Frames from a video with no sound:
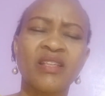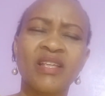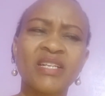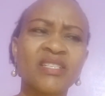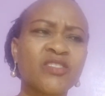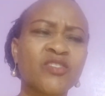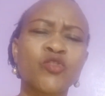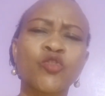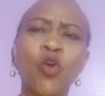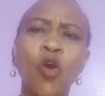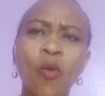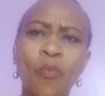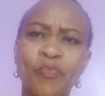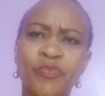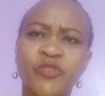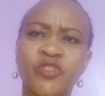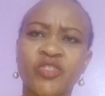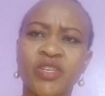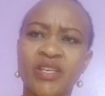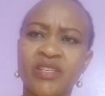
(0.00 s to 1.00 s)

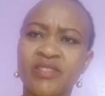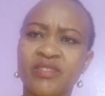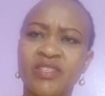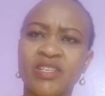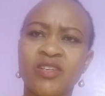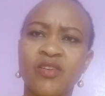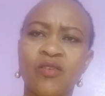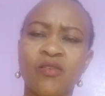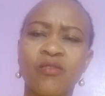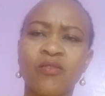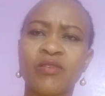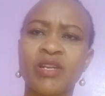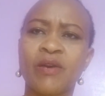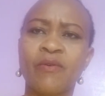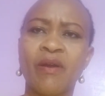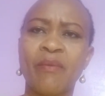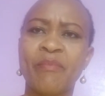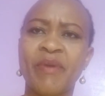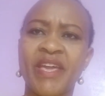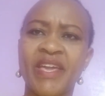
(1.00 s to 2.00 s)
stop chasing on
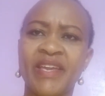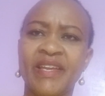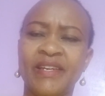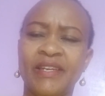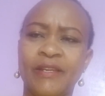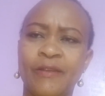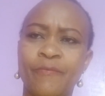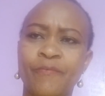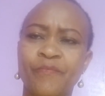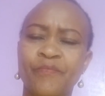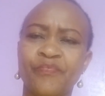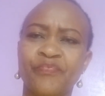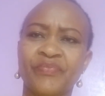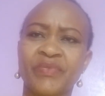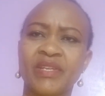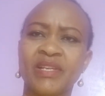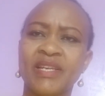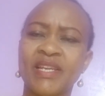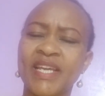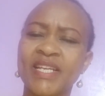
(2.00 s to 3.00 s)
our men.
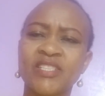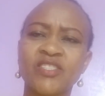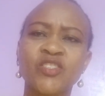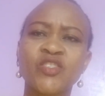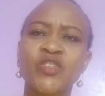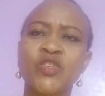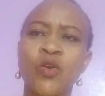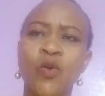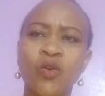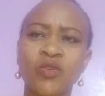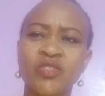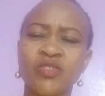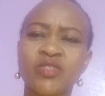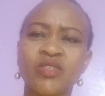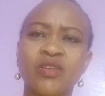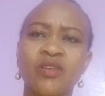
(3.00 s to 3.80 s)
Let's not